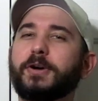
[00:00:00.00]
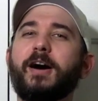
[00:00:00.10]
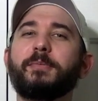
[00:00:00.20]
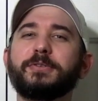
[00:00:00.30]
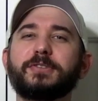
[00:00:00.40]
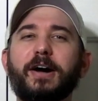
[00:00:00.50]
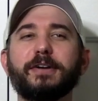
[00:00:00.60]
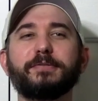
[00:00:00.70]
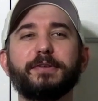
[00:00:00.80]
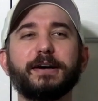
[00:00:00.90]
common
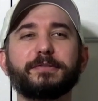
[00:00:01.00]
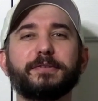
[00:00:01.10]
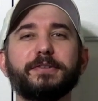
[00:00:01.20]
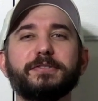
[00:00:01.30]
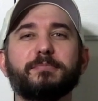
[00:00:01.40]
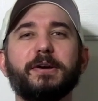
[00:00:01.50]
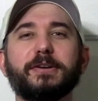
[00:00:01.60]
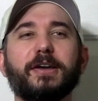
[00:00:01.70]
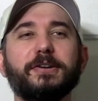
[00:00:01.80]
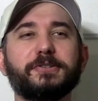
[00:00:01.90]
side effect for this
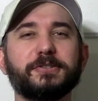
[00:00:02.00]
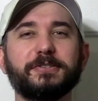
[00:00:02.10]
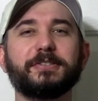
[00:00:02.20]
medication,